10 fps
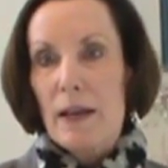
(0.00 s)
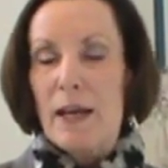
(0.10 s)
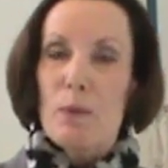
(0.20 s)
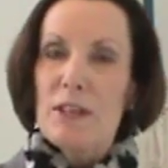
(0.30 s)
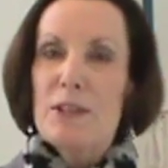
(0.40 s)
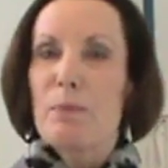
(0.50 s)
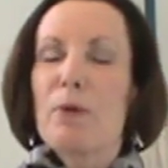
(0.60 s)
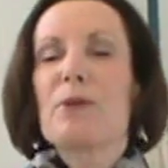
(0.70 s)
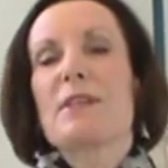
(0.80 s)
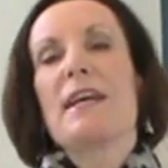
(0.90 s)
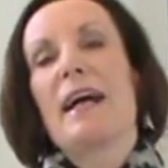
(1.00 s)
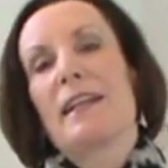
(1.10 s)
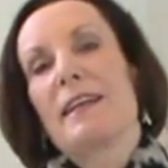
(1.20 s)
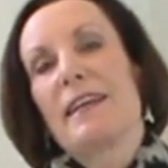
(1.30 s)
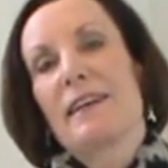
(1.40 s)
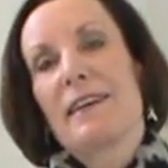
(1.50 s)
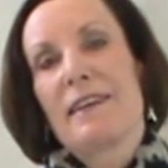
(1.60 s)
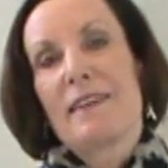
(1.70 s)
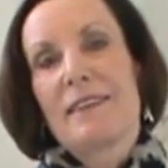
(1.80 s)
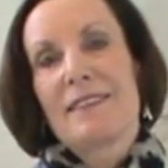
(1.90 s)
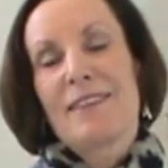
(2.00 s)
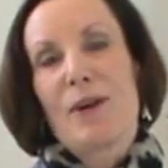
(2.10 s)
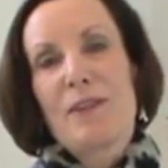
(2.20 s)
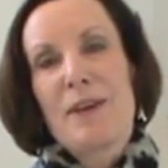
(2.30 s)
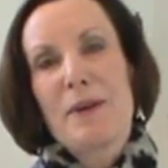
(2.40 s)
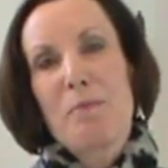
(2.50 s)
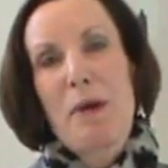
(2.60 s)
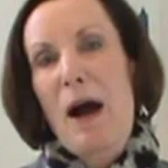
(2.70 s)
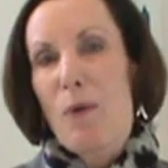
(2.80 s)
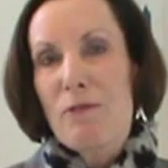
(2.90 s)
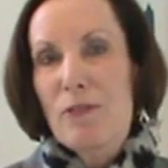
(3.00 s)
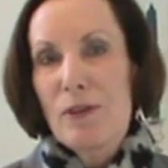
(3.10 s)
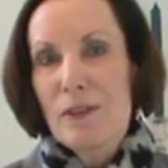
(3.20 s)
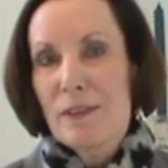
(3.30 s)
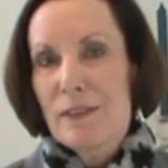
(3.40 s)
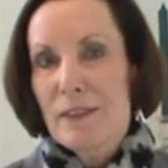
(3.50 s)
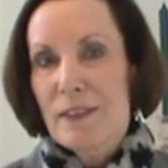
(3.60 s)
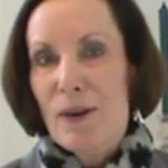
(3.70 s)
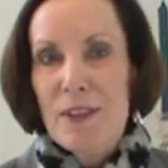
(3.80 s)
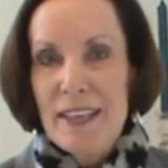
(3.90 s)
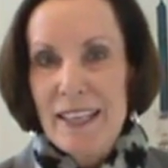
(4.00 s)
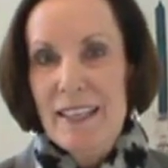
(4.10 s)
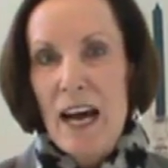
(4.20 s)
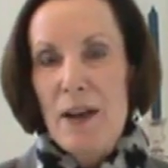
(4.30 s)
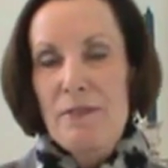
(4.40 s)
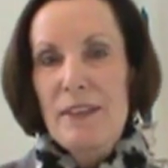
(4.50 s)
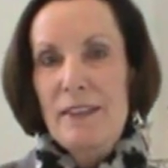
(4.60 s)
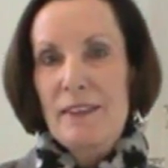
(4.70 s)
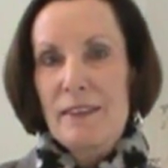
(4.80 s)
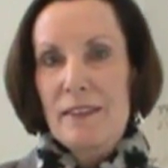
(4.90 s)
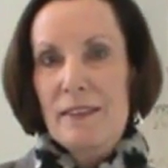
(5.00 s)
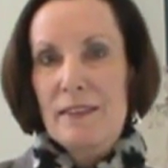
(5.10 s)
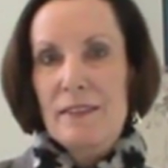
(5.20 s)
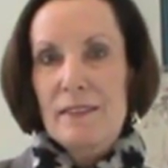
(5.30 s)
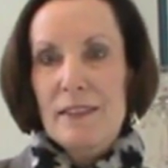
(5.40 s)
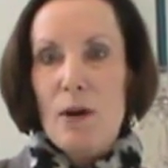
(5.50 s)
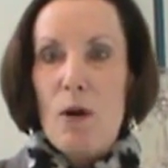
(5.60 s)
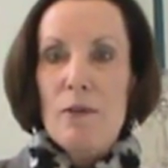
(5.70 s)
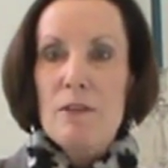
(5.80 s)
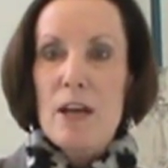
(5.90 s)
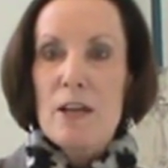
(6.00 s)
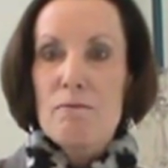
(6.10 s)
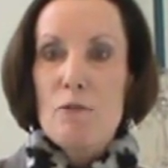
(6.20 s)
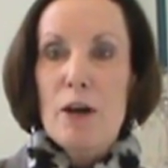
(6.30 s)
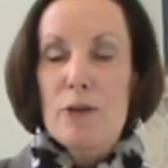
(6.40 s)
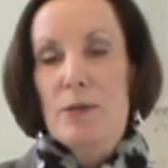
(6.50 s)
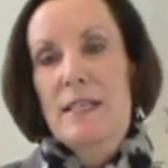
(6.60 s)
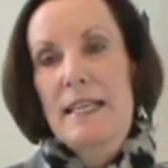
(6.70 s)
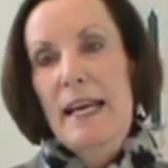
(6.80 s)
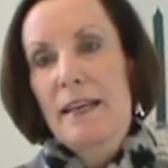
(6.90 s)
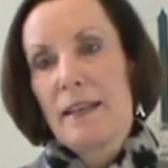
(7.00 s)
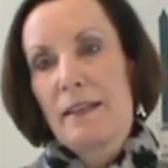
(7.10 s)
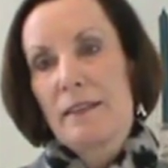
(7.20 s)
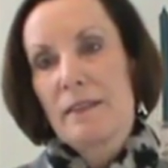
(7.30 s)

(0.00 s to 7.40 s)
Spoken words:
And what's their personality? Are they powerful? Are they conniving? Are they understanding?